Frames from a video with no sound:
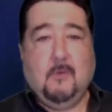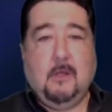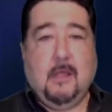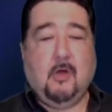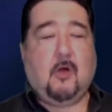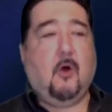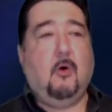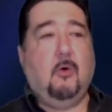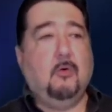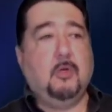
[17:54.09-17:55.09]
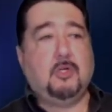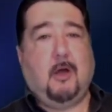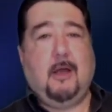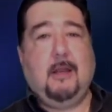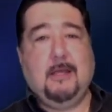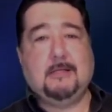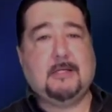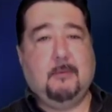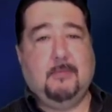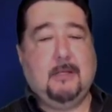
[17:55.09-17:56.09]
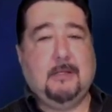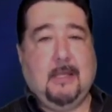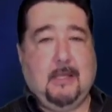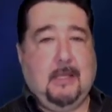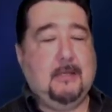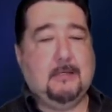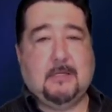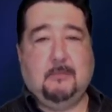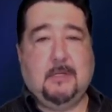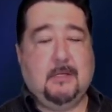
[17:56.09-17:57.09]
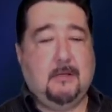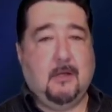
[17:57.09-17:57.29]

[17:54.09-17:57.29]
in the cold to try to get something to eat and something,